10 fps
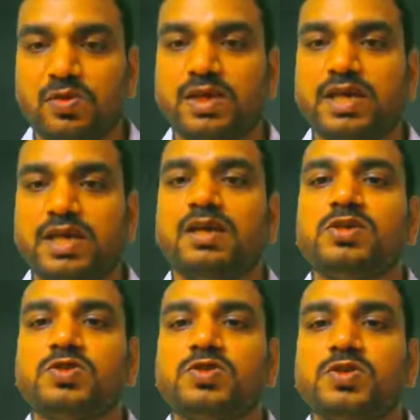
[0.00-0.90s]
Okay,
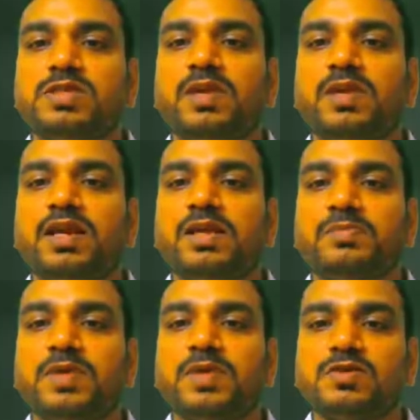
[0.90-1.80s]
so similarly
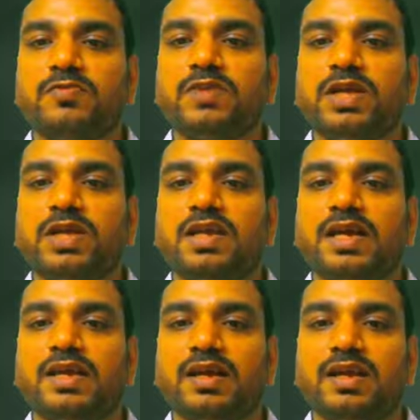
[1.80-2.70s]
in place of
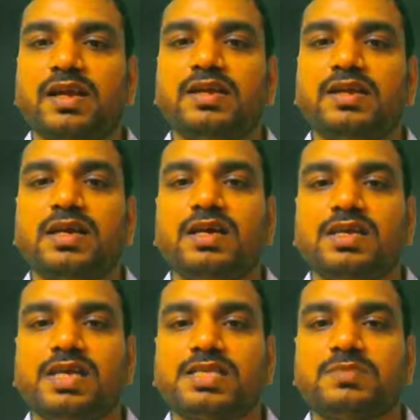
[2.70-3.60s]
T1 I can write
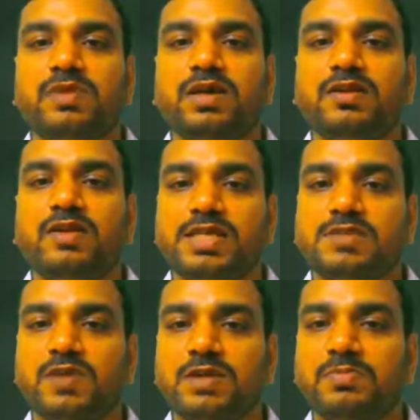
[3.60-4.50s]

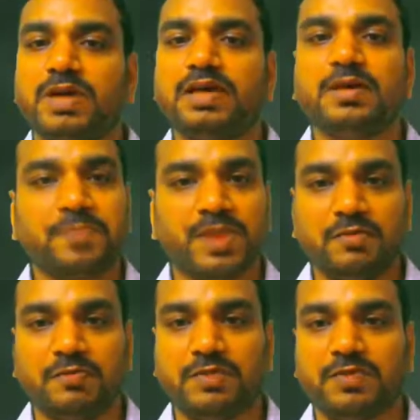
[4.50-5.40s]
S1 by
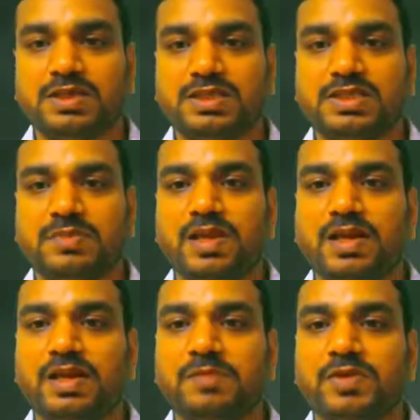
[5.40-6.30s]
V1.
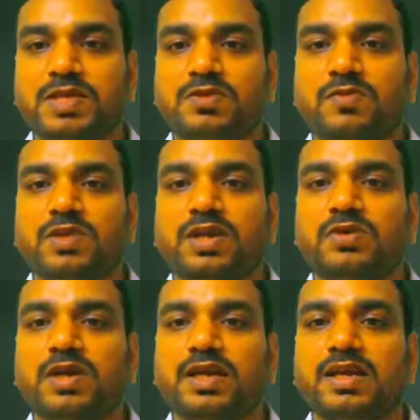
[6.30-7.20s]
Similarly in place of
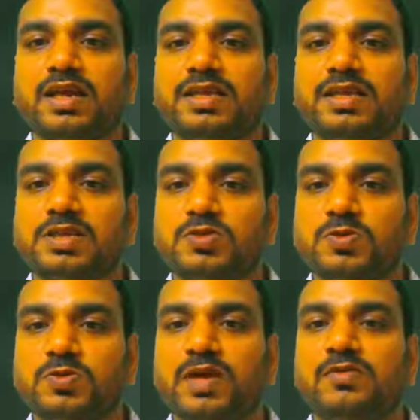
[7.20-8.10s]
T2 I can write
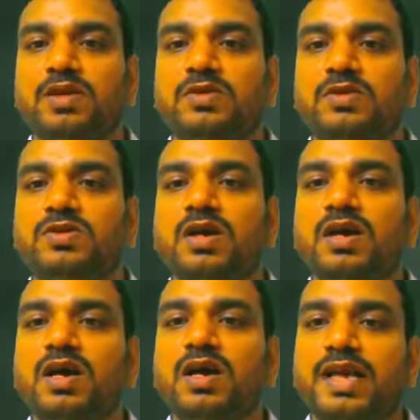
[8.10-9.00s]
S2 by V2,
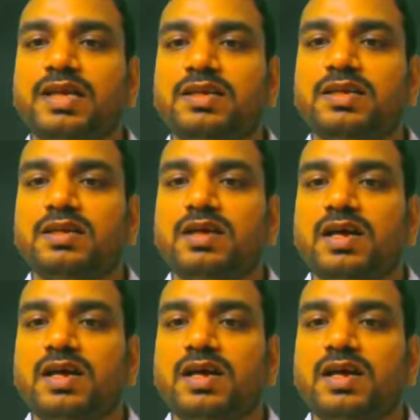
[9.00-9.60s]
and